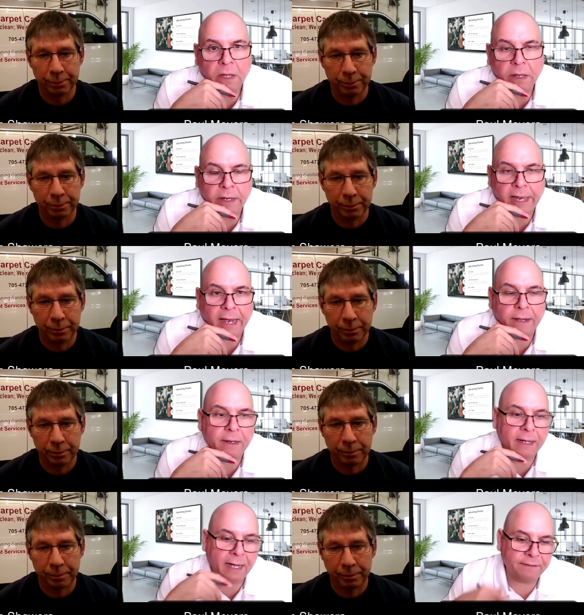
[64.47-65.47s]
Speaker 1: yeah
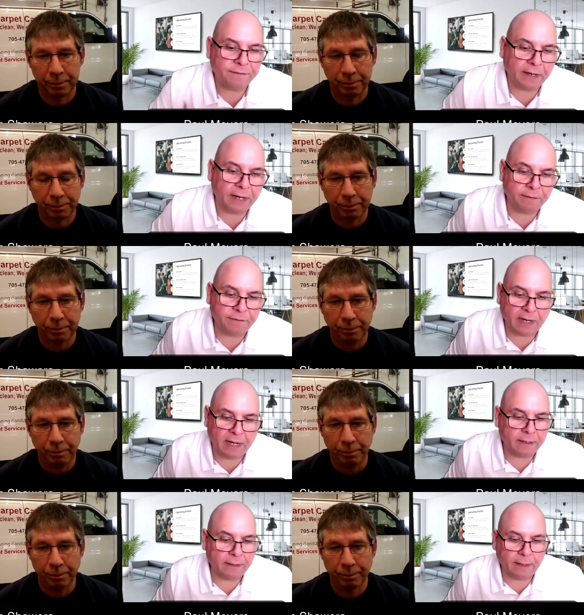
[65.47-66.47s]
I, have i've
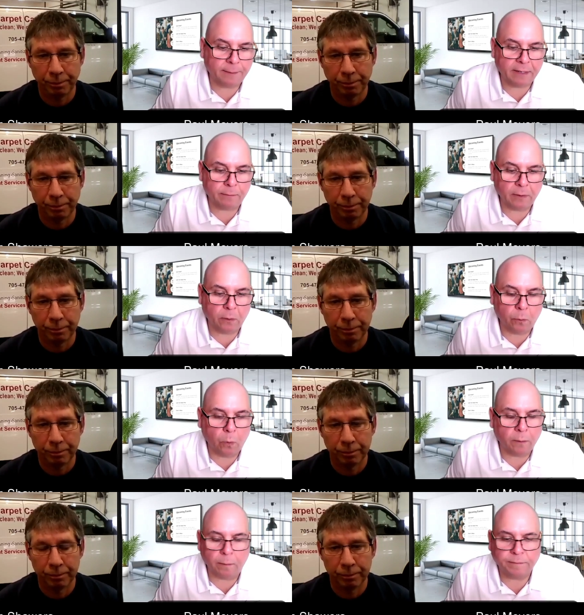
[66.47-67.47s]
uh, i mean
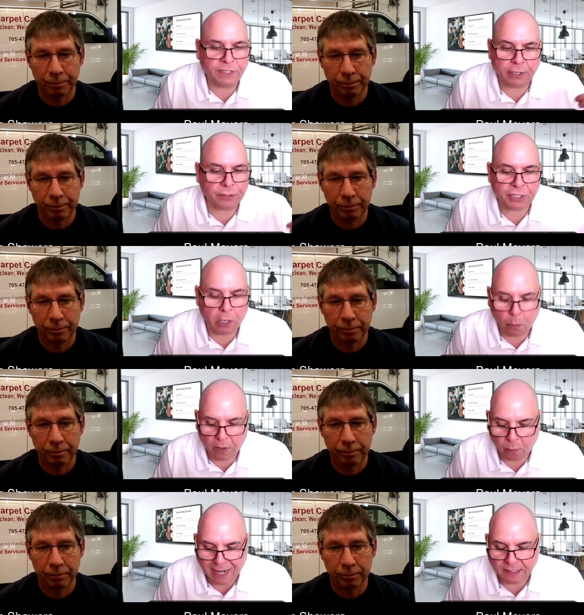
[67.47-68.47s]
years ago we
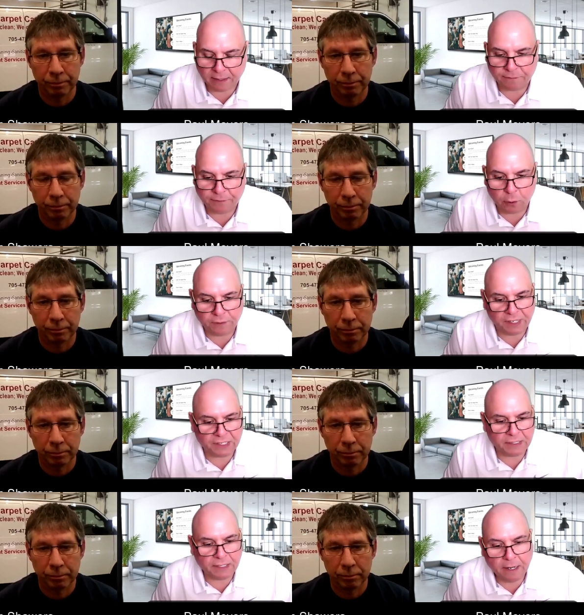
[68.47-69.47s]
rented a few of
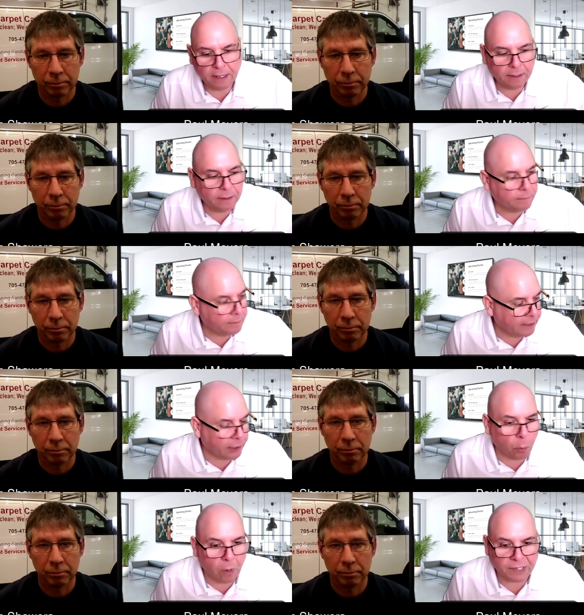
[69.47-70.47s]
these
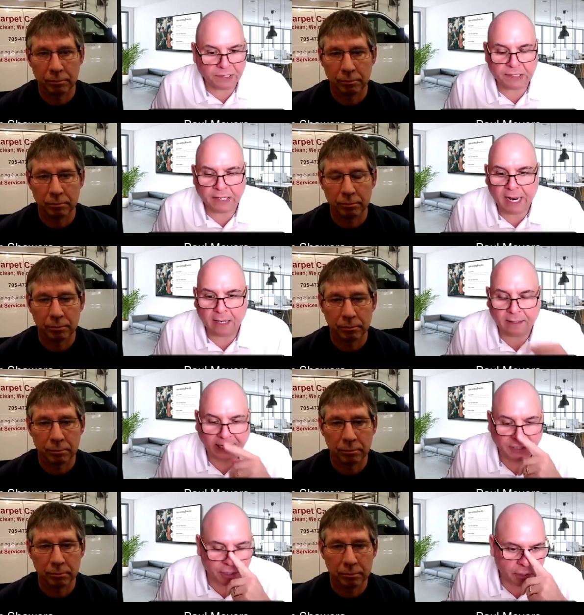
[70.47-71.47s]
little ones and they
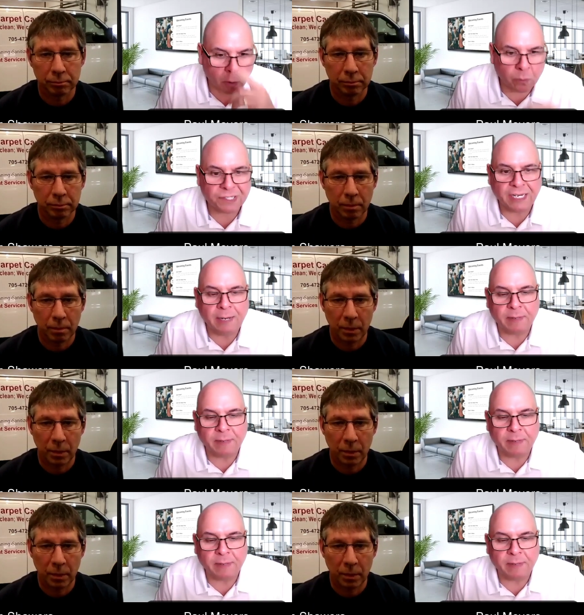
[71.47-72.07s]
just don't seem to